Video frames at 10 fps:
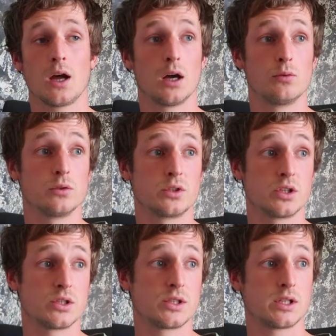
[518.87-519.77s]
I will
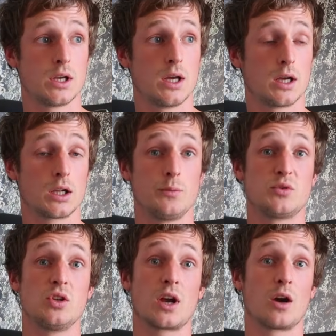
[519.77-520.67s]
just clip
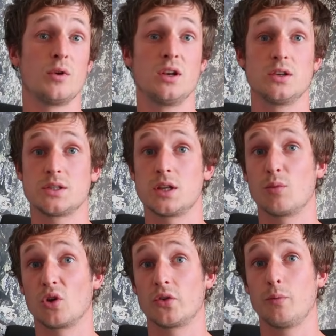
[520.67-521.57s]
2 carabiners to the
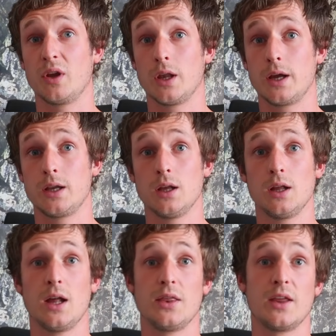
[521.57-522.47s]
bolted belay
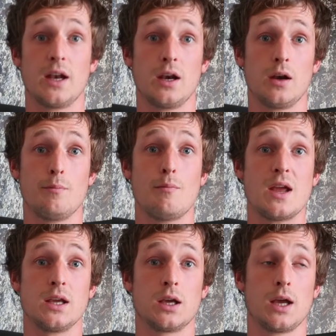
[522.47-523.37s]
and then
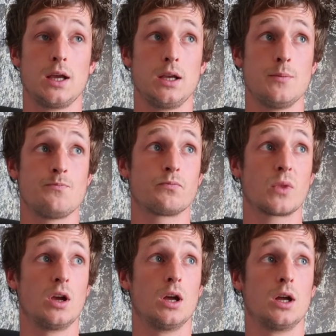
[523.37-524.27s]
make
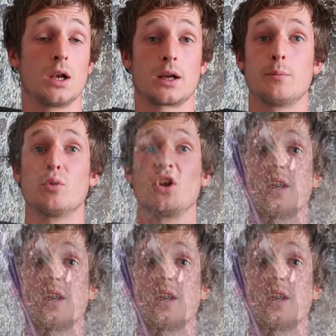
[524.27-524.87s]
like a bunny